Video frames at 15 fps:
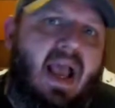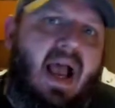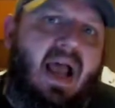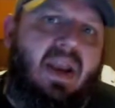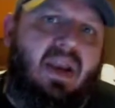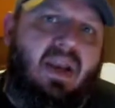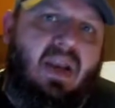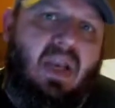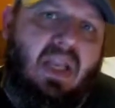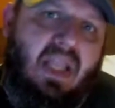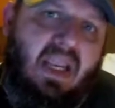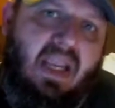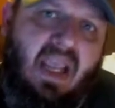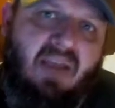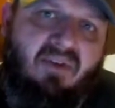And
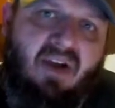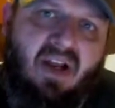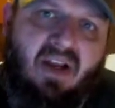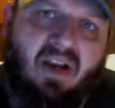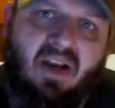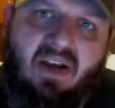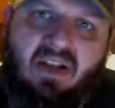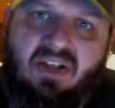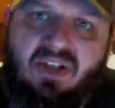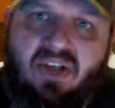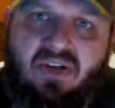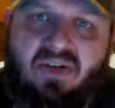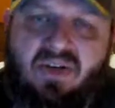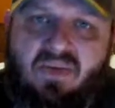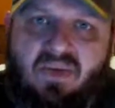they gave a, an
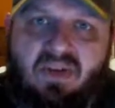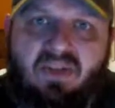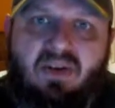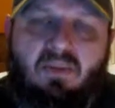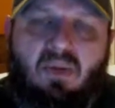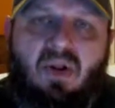excuse in one of their